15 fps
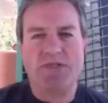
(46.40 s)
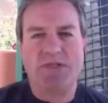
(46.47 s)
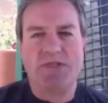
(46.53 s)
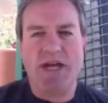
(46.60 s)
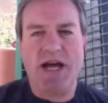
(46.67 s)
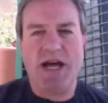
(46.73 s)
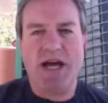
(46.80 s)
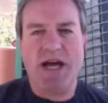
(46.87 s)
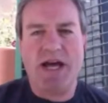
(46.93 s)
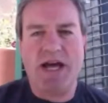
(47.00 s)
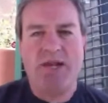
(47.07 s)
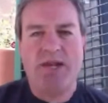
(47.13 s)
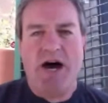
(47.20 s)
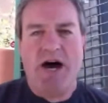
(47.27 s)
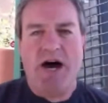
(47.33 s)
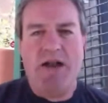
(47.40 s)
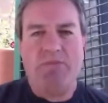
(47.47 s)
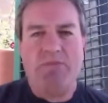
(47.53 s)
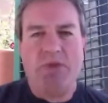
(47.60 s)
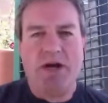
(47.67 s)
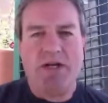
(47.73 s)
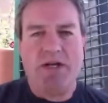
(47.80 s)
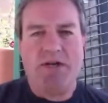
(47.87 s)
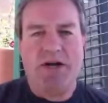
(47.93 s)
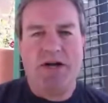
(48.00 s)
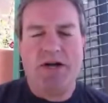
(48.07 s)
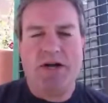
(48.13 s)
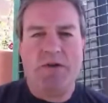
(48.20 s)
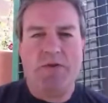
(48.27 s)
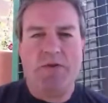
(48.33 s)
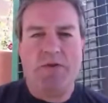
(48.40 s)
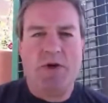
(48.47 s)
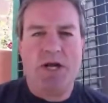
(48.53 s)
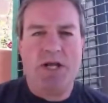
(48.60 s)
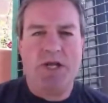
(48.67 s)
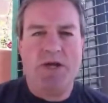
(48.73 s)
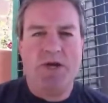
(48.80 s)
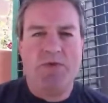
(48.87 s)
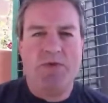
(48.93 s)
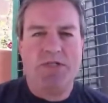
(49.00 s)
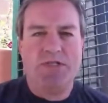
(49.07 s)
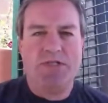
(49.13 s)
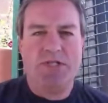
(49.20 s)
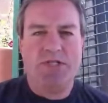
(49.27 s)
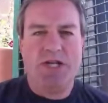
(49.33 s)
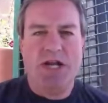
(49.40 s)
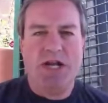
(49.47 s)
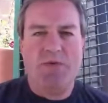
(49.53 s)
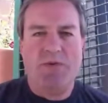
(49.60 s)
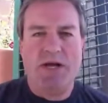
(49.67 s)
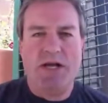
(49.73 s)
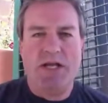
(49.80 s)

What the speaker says: Eastern Time on Blog Talk Radio, which is Chat